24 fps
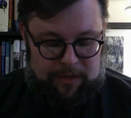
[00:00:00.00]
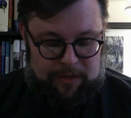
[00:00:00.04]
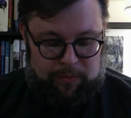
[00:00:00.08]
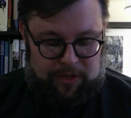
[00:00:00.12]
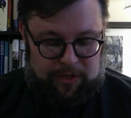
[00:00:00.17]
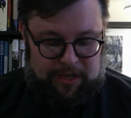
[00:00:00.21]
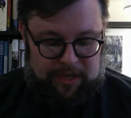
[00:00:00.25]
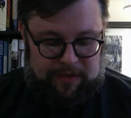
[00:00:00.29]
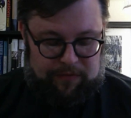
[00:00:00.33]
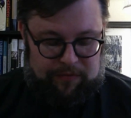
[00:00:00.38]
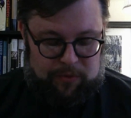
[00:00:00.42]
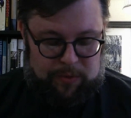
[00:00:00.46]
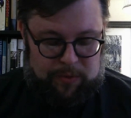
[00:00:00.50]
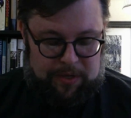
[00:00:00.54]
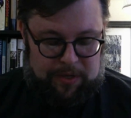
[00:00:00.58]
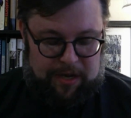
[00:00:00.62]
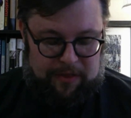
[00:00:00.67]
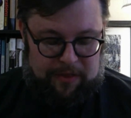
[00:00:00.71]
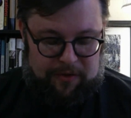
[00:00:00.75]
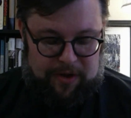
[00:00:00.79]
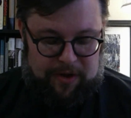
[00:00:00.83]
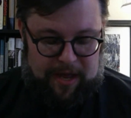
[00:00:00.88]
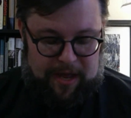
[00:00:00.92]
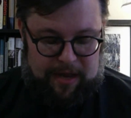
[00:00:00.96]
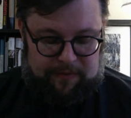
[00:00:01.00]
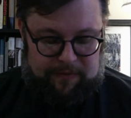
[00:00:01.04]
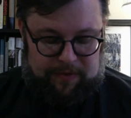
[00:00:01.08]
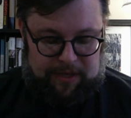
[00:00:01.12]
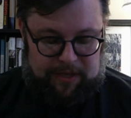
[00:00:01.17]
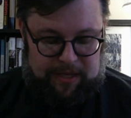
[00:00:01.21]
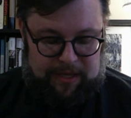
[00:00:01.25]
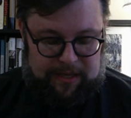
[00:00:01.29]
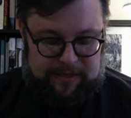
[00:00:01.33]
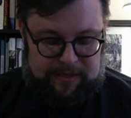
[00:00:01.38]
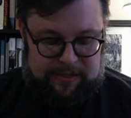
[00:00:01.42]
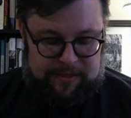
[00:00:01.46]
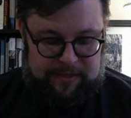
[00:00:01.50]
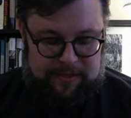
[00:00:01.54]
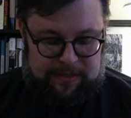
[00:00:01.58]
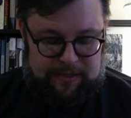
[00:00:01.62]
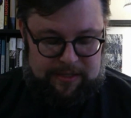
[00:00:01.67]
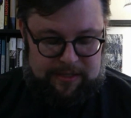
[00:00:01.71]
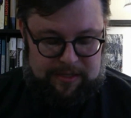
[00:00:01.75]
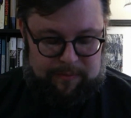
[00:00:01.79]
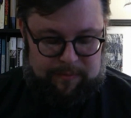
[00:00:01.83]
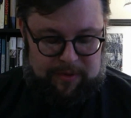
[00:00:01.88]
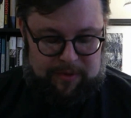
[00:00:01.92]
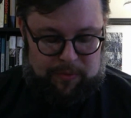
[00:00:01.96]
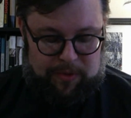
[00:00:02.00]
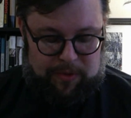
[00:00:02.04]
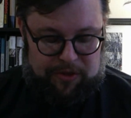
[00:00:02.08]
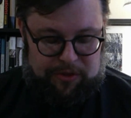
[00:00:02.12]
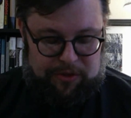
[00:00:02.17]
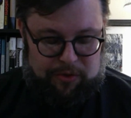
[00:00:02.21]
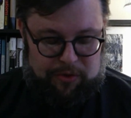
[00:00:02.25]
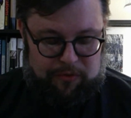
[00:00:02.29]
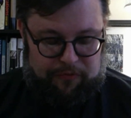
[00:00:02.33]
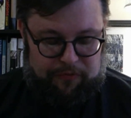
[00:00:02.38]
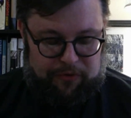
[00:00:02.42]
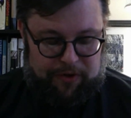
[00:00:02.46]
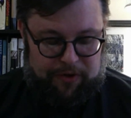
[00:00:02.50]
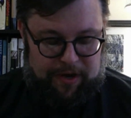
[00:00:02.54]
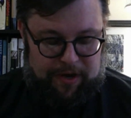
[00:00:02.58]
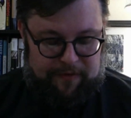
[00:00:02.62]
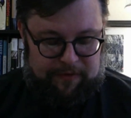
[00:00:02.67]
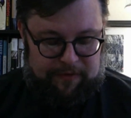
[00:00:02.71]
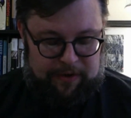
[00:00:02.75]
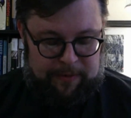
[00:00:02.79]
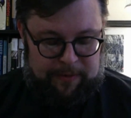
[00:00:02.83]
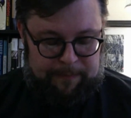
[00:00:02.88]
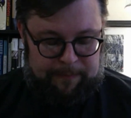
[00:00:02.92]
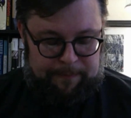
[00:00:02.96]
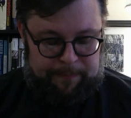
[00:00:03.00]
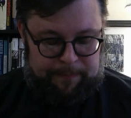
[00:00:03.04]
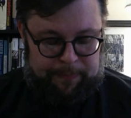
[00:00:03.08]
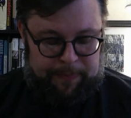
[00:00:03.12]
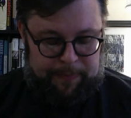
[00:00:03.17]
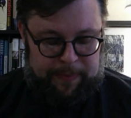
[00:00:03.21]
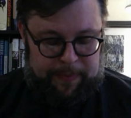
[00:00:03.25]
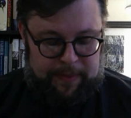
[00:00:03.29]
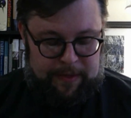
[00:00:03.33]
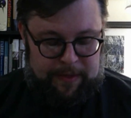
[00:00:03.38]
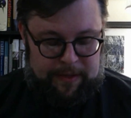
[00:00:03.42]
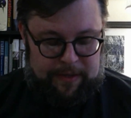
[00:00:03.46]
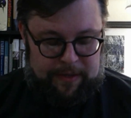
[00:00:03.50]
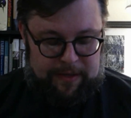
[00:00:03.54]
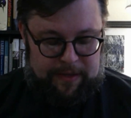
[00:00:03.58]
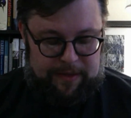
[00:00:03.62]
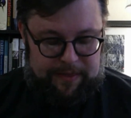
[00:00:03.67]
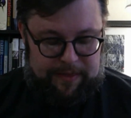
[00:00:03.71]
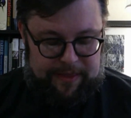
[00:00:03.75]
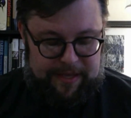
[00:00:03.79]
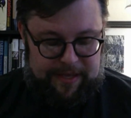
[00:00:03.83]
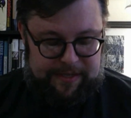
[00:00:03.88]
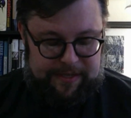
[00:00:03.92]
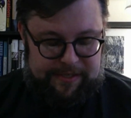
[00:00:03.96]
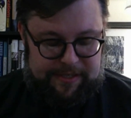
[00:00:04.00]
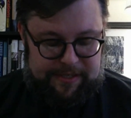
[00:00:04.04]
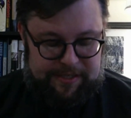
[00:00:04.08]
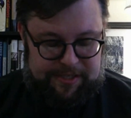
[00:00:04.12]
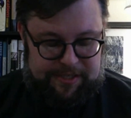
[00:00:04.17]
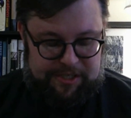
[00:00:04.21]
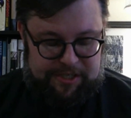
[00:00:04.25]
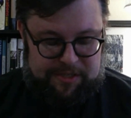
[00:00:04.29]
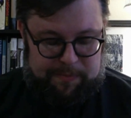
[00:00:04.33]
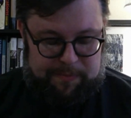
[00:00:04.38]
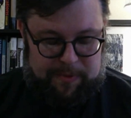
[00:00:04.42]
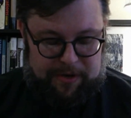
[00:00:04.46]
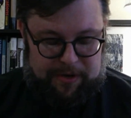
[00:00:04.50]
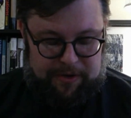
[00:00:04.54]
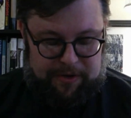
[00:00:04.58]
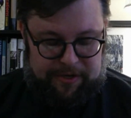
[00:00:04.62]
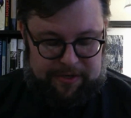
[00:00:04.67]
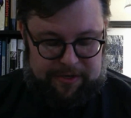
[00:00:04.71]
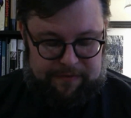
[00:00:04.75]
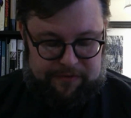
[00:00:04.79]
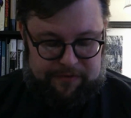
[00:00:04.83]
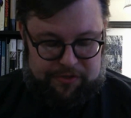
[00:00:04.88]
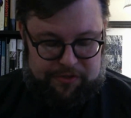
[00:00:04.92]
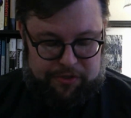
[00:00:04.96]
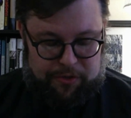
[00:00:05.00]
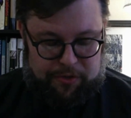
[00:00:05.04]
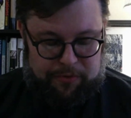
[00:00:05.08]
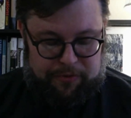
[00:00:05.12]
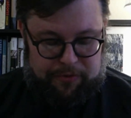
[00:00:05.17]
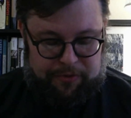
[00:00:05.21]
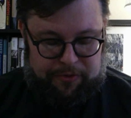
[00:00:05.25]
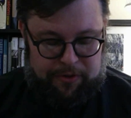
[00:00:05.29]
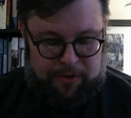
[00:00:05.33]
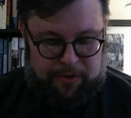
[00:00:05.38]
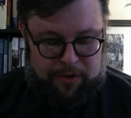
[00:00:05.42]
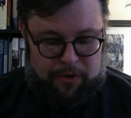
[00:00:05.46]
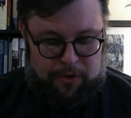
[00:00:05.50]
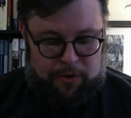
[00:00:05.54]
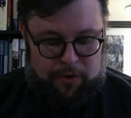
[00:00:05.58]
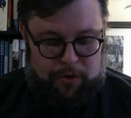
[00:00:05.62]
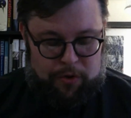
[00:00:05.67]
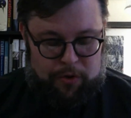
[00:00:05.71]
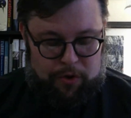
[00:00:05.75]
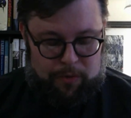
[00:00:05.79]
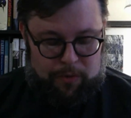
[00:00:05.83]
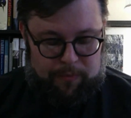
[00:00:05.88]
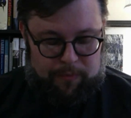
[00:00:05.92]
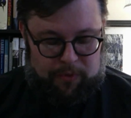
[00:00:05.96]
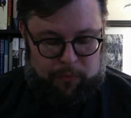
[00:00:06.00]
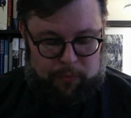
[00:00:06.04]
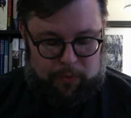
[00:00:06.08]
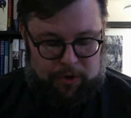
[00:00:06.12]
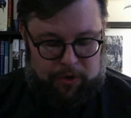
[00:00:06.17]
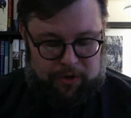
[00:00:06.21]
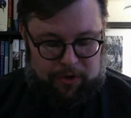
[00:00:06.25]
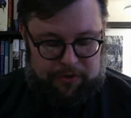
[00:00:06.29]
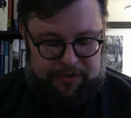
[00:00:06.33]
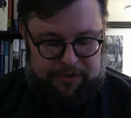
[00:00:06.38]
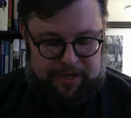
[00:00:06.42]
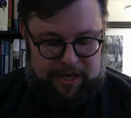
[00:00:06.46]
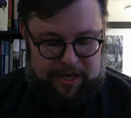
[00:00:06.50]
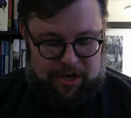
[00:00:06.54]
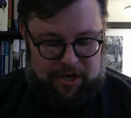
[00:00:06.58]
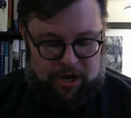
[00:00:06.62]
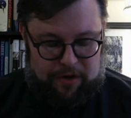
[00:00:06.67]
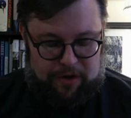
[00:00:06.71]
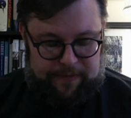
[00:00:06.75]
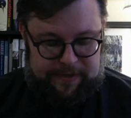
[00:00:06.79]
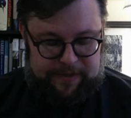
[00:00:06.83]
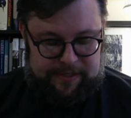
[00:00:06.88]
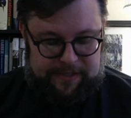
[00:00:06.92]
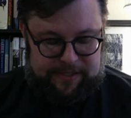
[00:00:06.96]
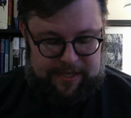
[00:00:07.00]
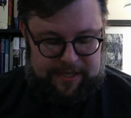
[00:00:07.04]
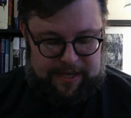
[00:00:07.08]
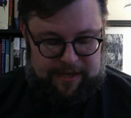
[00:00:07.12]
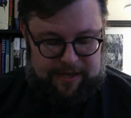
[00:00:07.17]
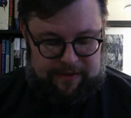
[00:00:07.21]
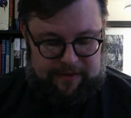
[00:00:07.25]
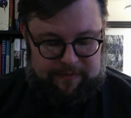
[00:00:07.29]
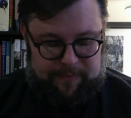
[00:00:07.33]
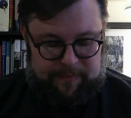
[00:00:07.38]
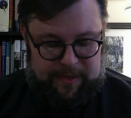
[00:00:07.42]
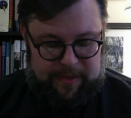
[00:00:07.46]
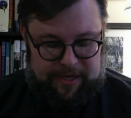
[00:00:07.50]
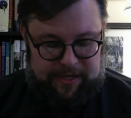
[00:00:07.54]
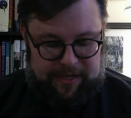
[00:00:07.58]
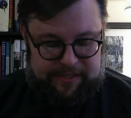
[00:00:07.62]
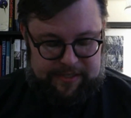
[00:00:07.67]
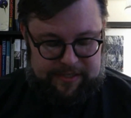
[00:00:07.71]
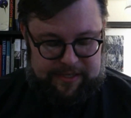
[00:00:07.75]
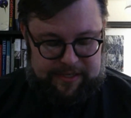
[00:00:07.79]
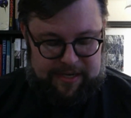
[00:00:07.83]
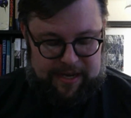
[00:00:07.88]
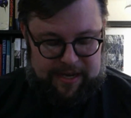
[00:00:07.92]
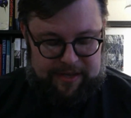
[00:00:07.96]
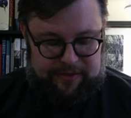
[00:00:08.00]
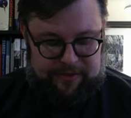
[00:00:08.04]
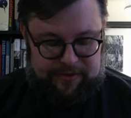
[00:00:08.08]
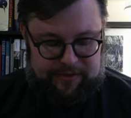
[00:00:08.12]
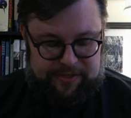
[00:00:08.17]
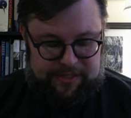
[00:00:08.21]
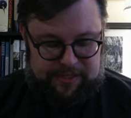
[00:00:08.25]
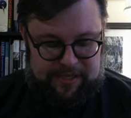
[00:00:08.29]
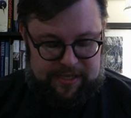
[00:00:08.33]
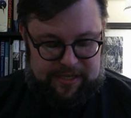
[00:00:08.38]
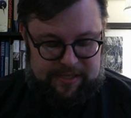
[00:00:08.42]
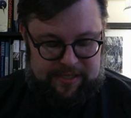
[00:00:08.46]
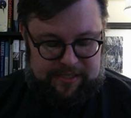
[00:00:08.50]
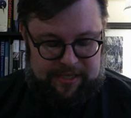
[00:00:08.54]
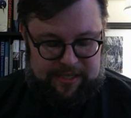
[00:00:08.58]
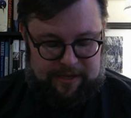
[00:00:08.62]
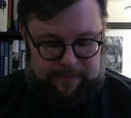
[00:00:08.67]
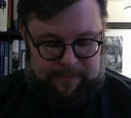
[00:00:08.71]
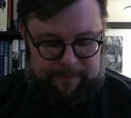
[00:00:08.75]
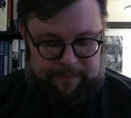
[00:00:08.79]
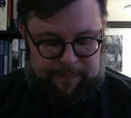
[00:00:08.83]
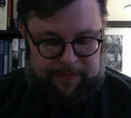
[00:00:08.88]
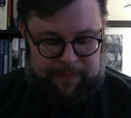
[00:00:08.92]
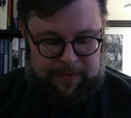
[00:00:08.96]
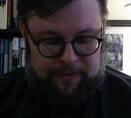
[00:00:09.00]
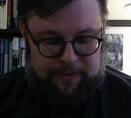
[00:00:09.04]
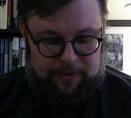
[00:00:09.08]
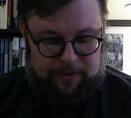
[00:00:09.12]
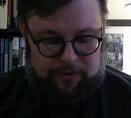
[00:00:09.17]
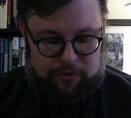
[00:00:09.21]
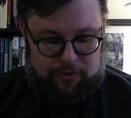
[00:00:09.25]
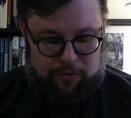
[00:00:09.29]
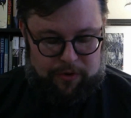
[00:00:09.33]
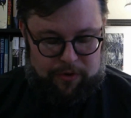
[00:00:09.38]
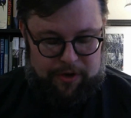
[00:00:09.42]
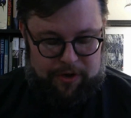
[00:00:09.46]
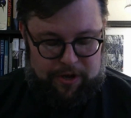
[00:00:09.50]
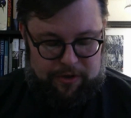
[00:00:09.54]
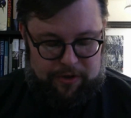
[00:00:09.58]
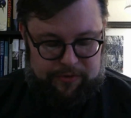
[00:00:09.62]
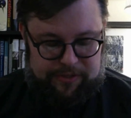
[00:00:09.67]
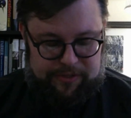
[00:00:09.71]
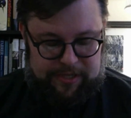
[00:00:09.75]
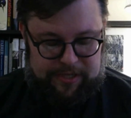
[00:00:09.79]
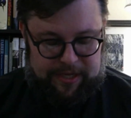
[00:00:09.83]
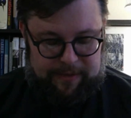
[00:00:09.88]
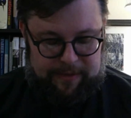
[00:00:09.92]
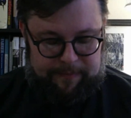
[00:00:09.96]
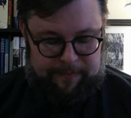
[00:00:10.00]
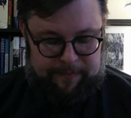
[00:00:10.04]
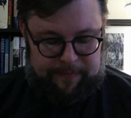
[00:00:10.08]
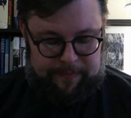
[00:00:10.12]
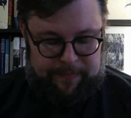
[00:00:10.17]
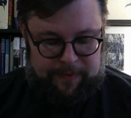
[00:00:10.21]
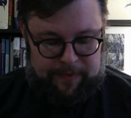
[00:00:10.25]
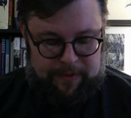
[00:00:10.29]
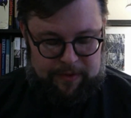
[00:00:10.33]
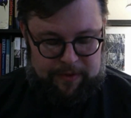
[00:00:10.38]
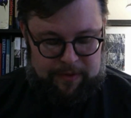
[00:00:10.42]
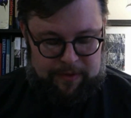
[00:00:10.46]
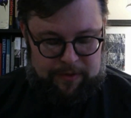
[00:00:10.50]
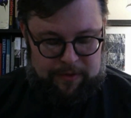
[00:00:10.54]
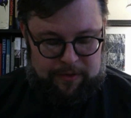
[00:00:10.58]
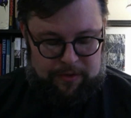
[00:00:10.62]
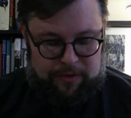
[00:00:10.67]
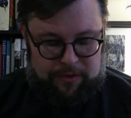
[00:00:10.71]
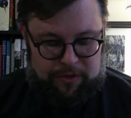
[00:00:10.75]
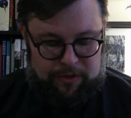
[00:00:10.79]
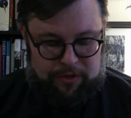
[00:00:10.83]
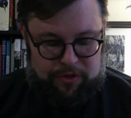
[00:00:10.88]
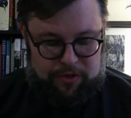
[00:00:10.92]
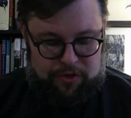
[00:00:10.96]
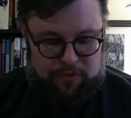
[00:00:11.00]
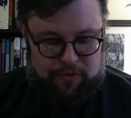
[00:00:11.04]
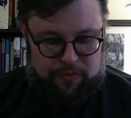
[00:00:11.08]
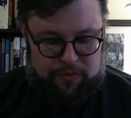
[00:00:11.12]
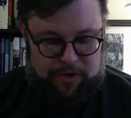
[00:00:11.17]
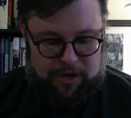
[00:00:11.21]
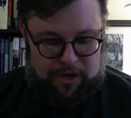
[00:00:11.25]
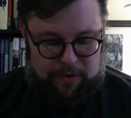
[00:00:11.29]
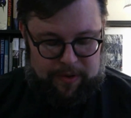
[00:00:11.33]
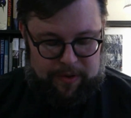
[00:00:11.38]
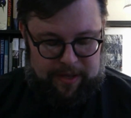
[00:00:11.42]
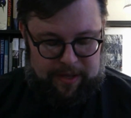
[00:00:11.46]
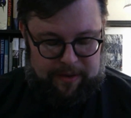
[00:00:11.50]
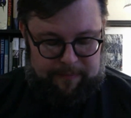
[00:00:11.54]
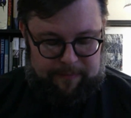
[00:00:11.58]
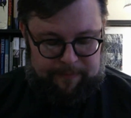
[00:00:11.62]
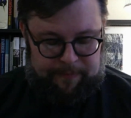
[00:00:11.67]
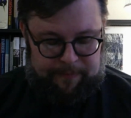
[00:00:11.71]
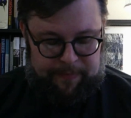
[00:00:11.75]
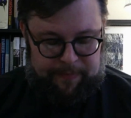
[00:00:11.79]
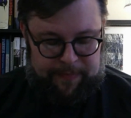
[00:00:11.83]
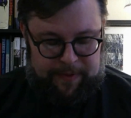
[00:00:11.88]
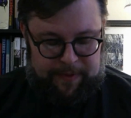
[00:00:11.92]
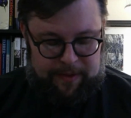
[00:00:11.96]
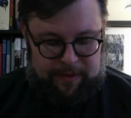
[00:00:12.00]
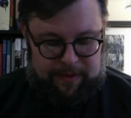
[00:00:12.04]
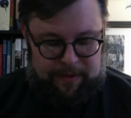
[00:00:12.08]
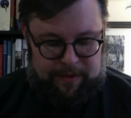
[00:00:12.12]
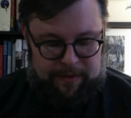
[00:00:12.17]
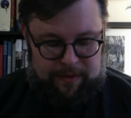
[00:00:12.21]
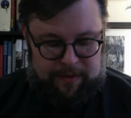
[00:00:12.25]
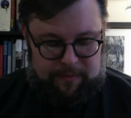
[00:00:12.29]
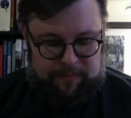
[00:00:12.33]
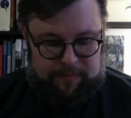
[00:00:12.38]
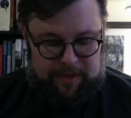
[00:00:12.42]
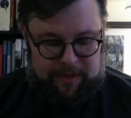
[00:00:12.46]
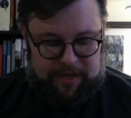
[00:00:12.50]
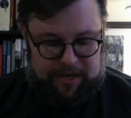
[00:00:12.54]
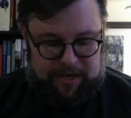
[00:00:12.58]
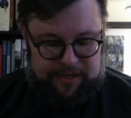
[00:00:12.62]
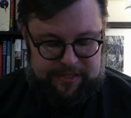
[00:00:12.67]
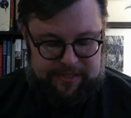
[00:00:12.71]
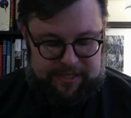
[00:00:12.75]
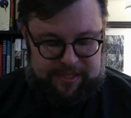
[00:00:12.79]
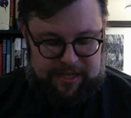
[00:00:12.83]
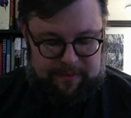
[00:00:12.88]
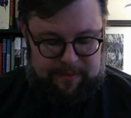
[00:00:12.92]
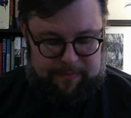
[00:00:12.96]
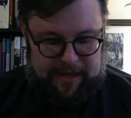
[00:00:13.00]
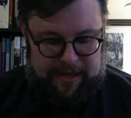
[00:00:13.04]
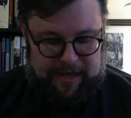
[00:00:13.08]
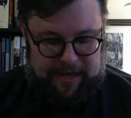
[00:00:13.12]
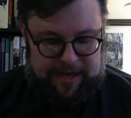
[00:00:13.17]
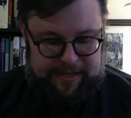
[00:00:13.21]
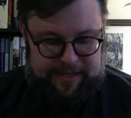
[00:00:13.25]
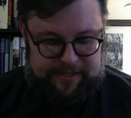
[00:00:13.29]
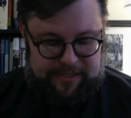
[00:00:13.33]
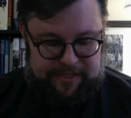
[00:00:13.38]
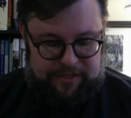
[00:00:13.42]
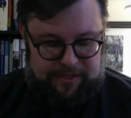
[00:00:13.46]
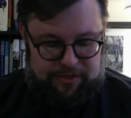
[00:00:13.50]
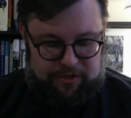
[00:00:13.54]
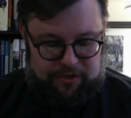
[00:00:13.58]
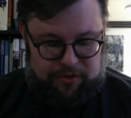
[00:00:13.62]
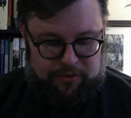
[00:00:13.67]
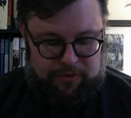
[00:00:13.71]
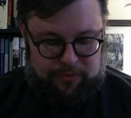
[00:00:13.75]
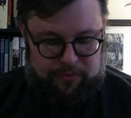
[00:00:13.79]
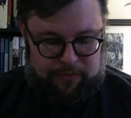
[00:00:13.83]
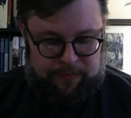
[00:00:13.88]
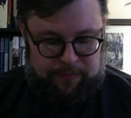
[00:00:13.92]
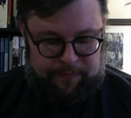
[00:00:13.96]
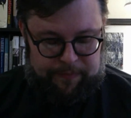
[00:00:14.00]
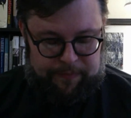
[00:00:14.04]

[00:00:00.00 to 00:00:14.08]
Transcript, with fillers: will give you another advocate, to be with you forever. This is the Spirit of truth, whom the world cannot receive, because it neither sees him nor knows him. You know him, because he abides in you,